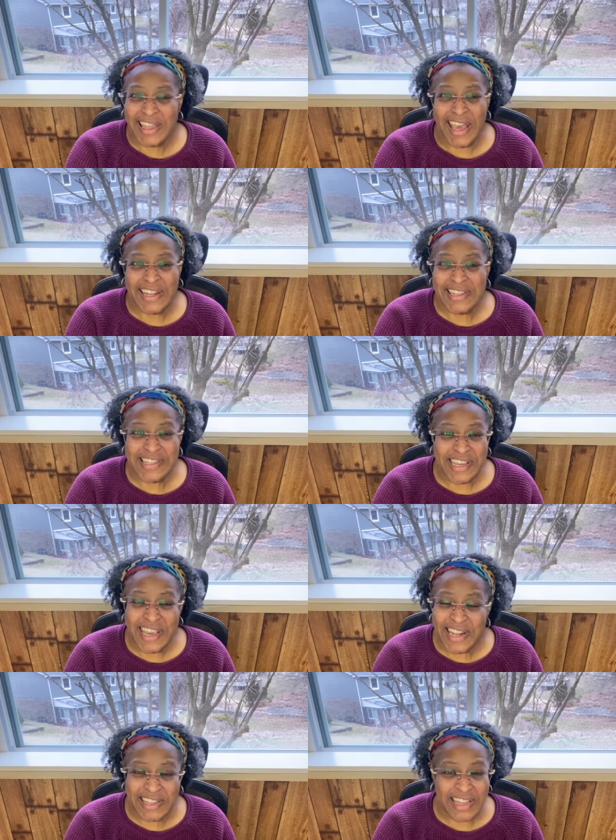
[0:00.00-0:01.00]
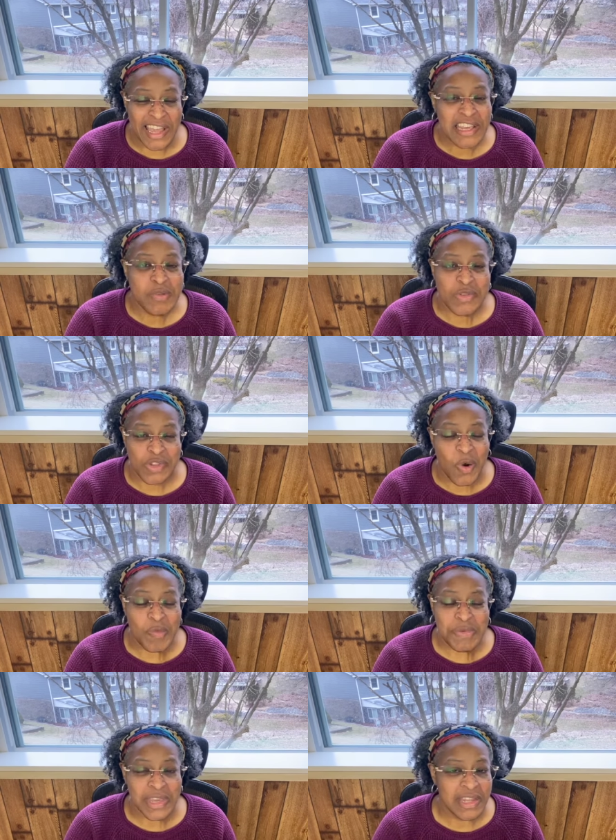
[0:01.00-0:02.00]
that he did and that he was
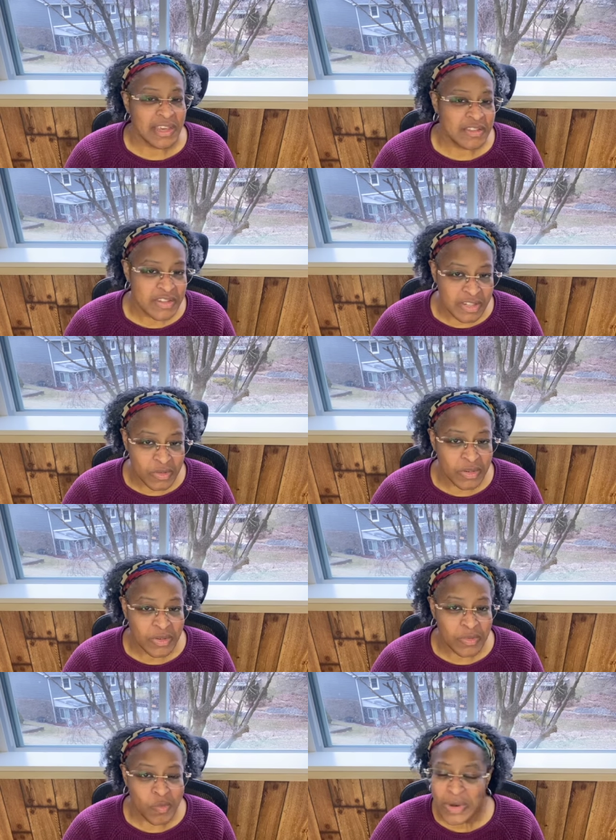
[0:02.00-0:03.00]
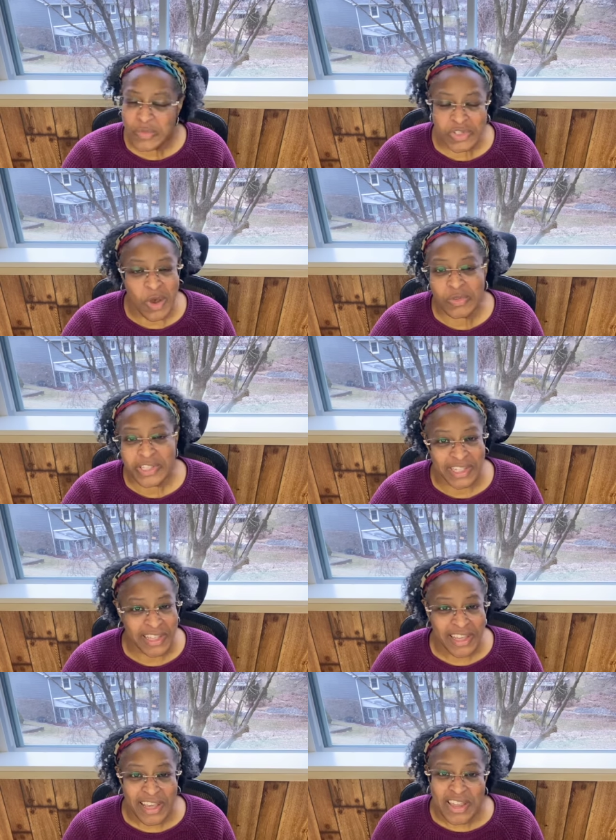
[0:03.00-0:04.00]
obedient to the, what was only
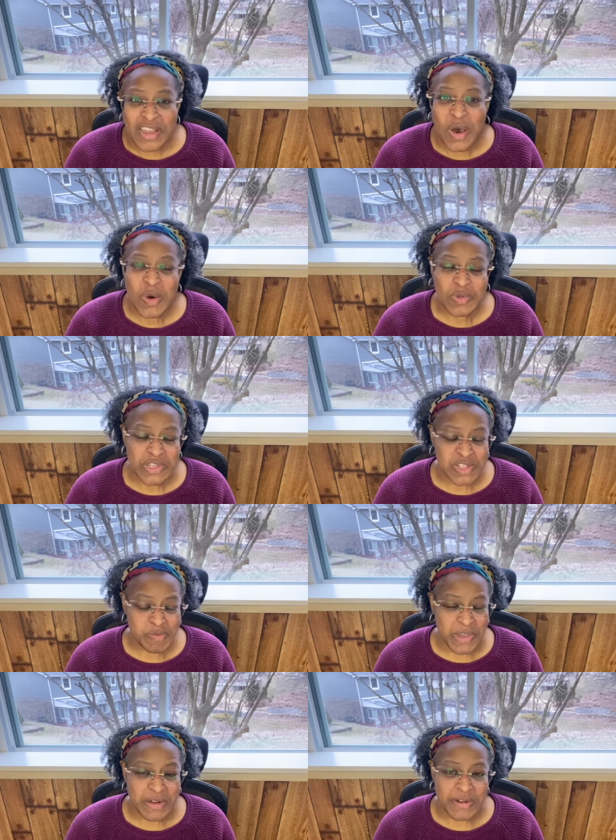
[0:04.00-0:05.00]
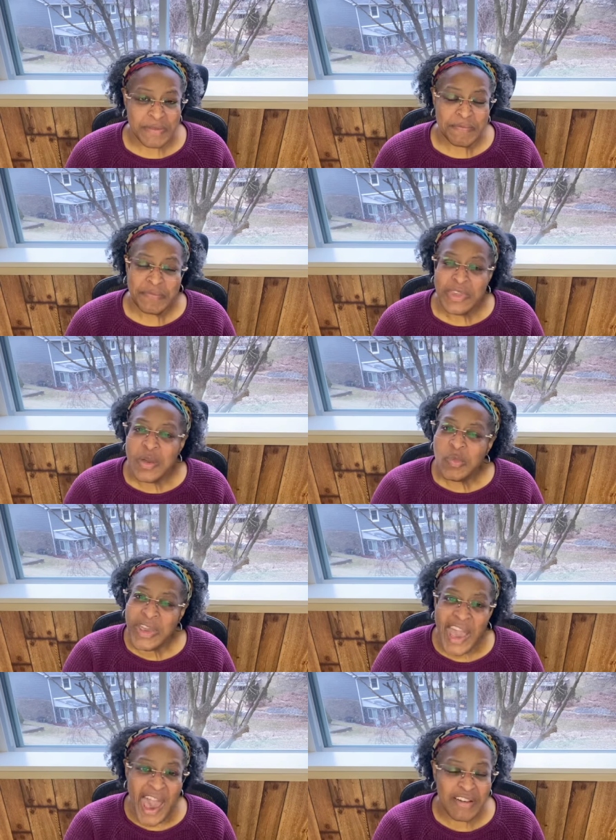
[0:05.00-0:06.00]
the Holy Spirit.
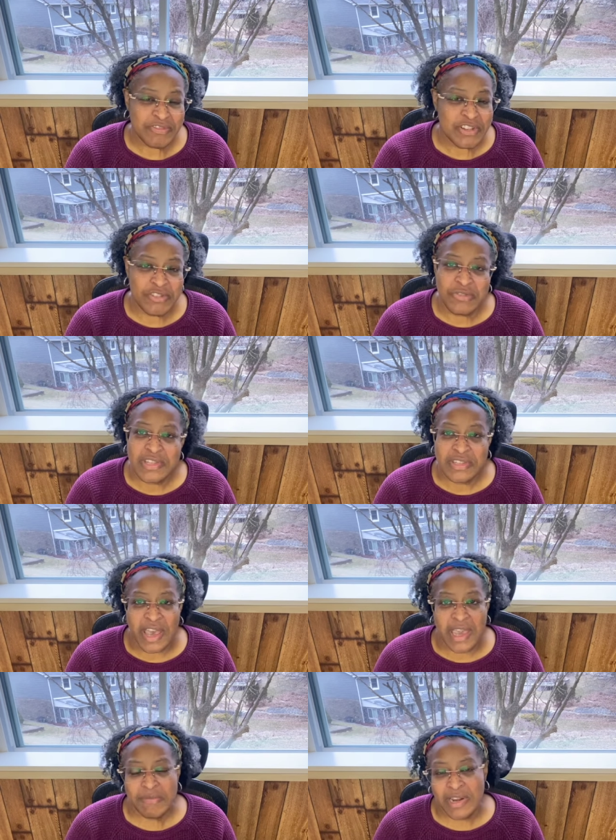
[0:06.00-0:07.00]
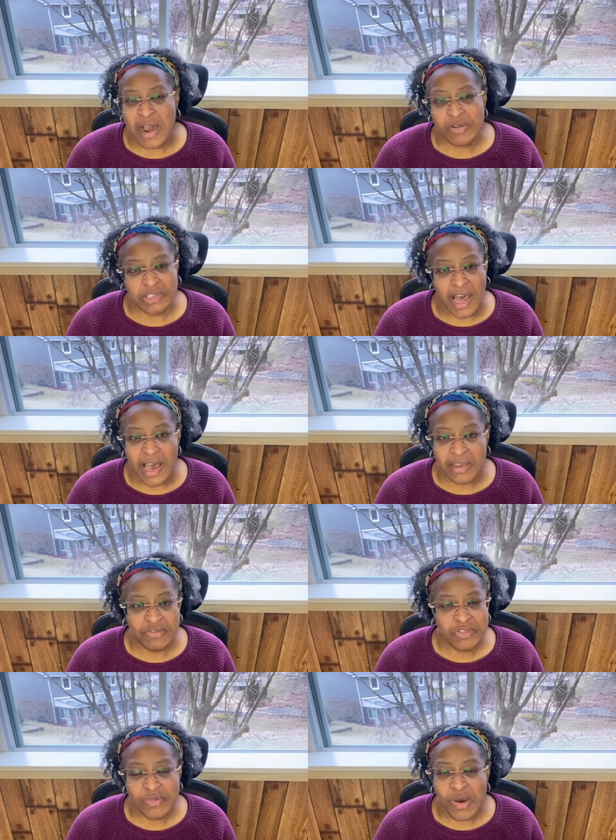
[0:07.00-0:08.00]
We have to do the same in our
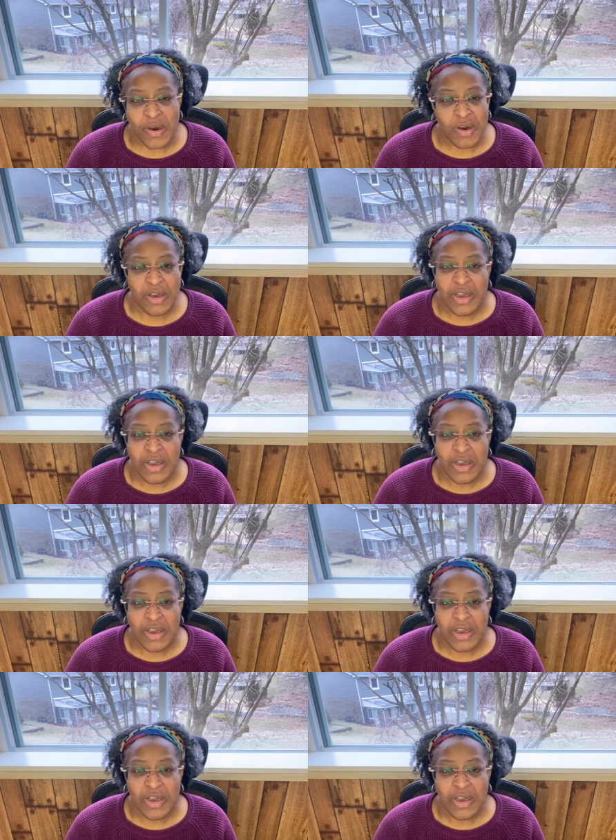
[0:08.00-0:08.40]
lives, you all.